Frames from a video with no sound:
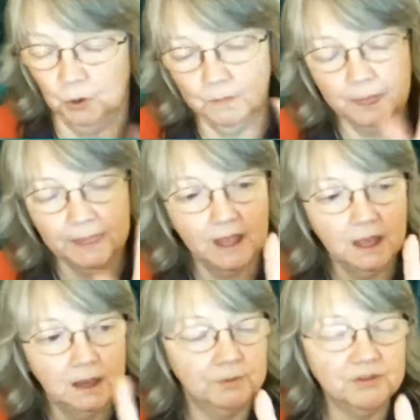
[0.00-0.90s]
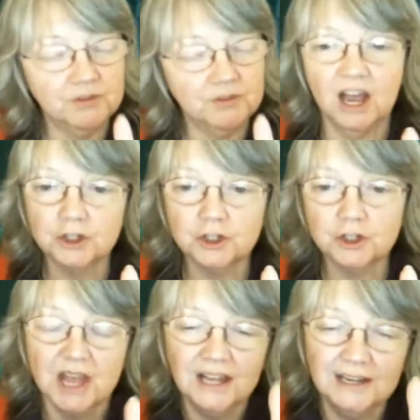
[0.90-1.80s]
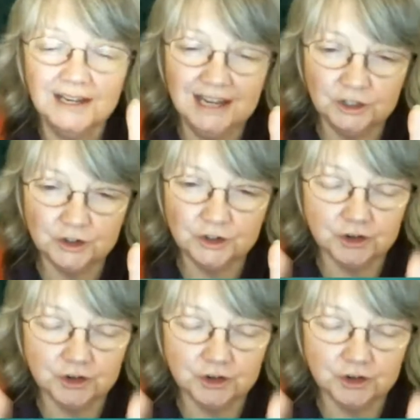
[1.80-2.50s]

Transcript: but the touch was literally